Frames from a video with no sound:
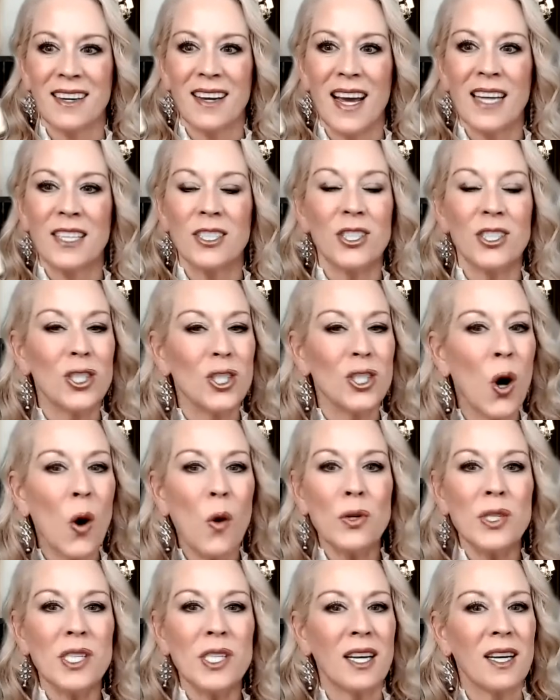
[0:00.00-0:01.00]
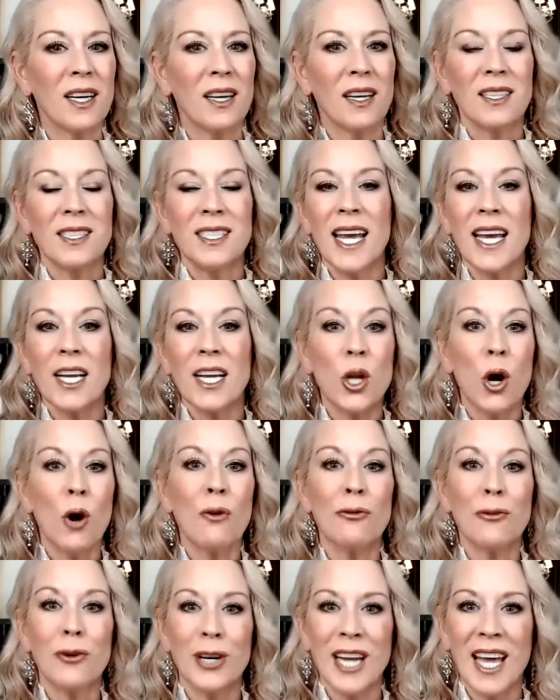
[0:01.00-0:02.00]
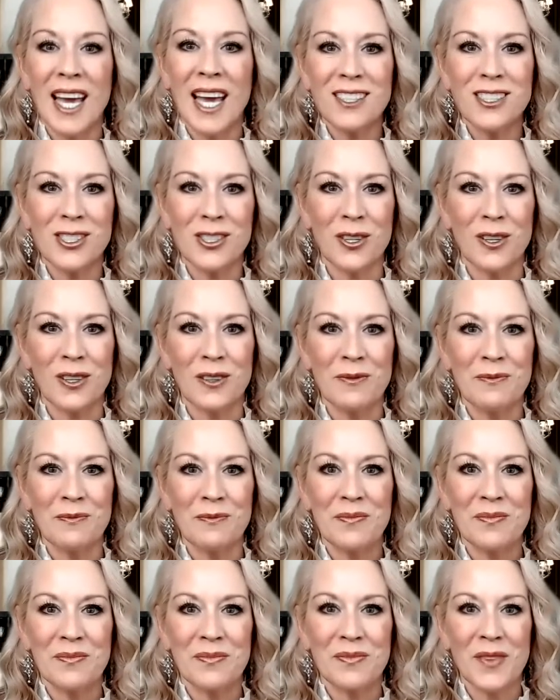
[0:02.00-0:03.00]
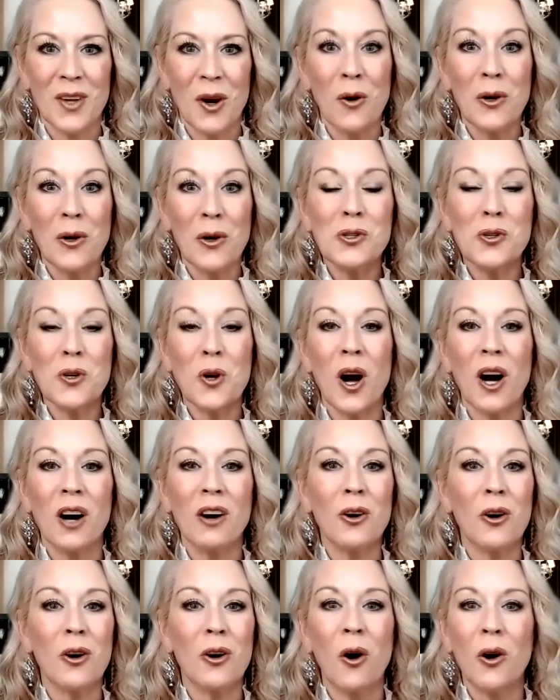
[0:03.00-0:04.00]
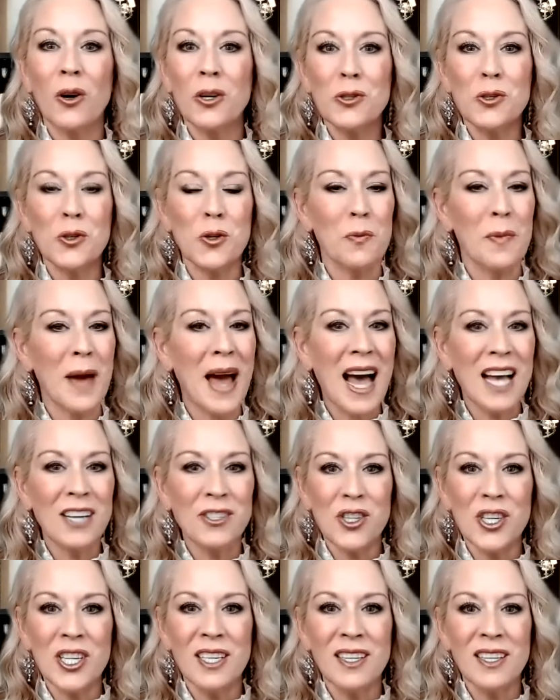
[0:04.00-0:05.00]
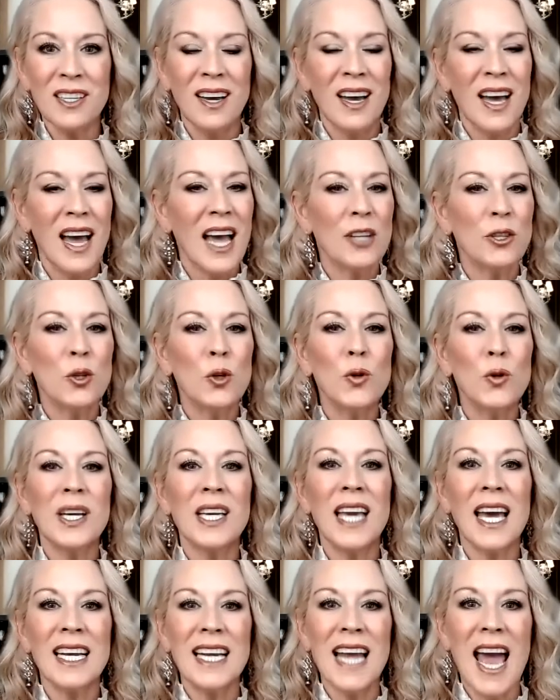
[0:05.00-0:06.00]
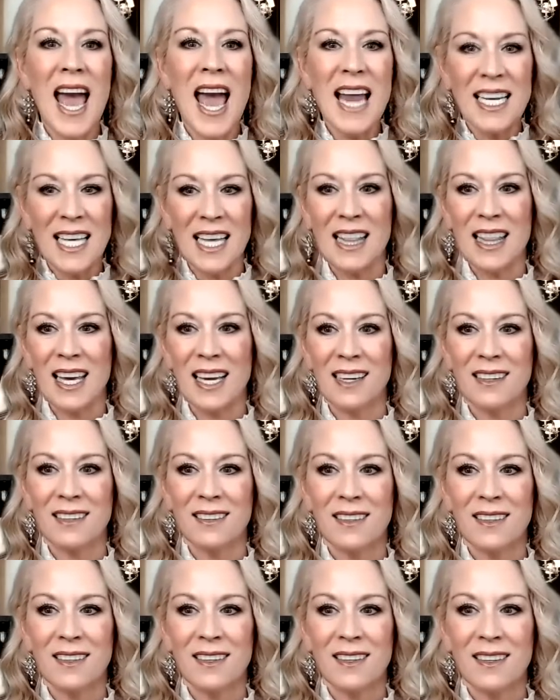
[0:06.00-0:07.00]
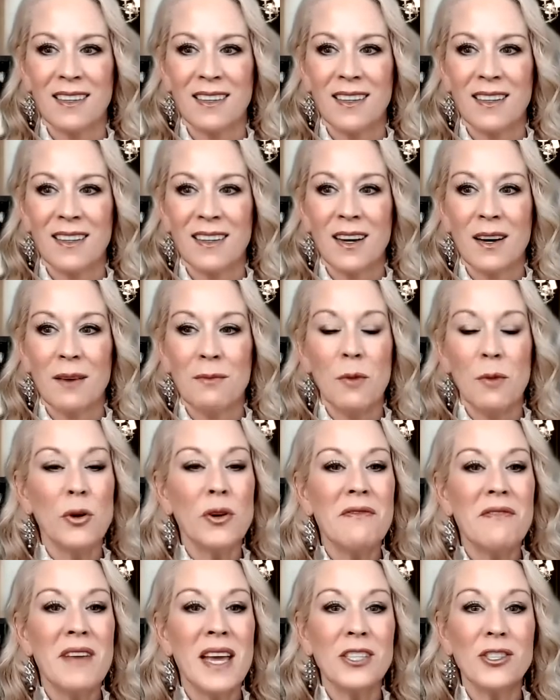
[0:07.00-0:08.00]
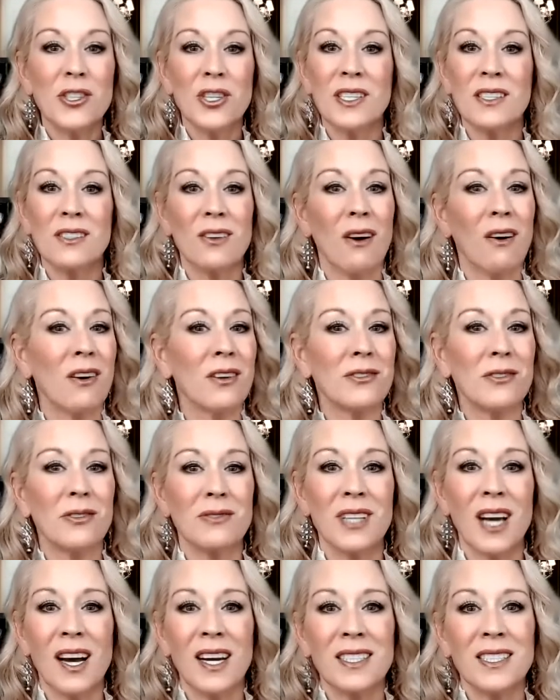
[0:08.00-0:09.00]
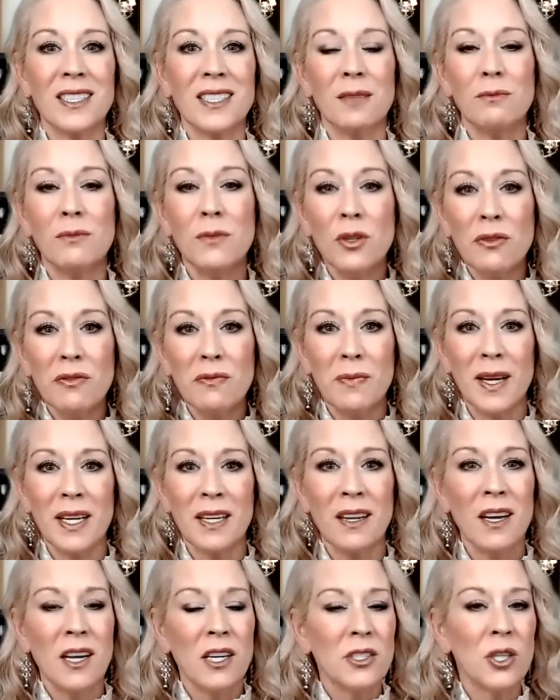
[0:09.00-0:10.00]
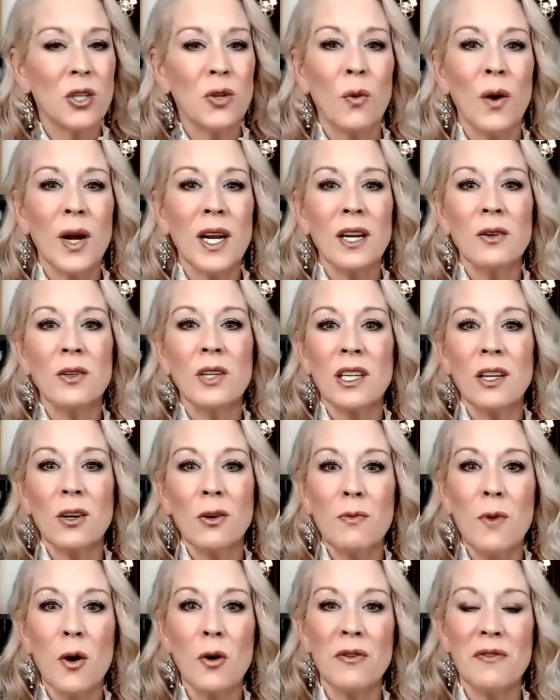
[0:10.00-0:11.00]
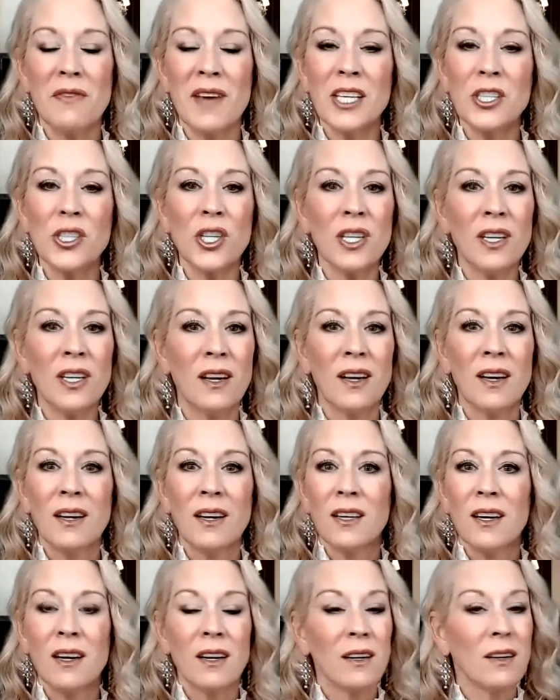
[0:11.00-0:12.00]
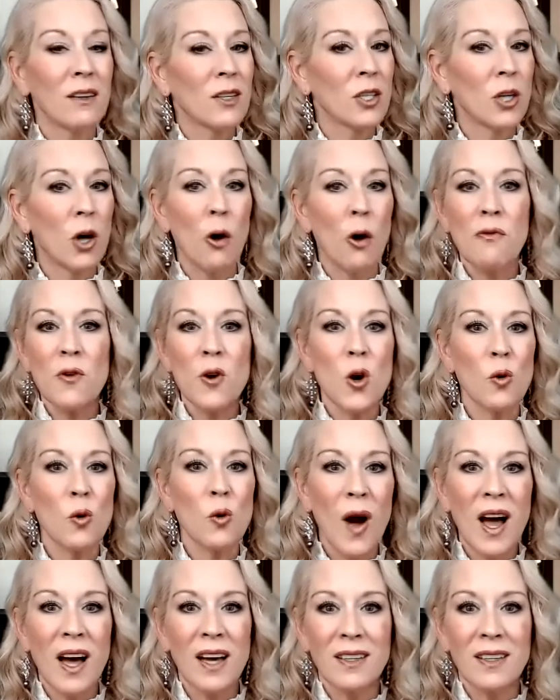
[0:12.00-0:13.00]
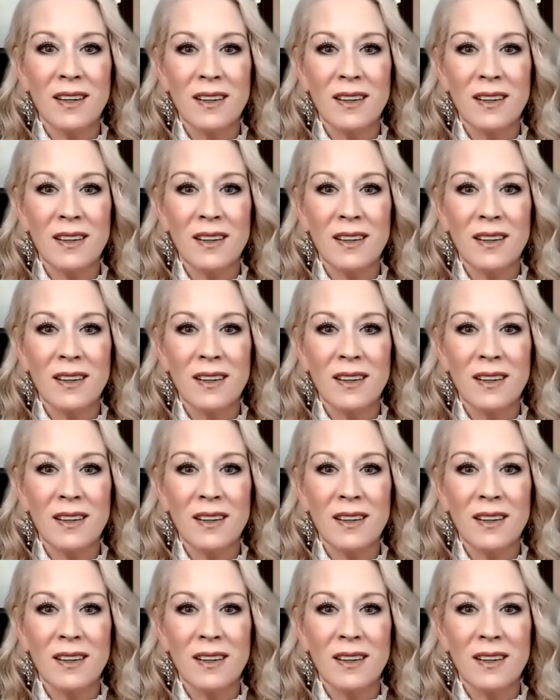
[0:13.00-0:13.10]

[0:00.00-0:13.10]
And don't take no for an answer. Harness your hunger, harness your passion, and you can get anything. Motivation is also tied to movement. So you want a little motivation? Go for a run.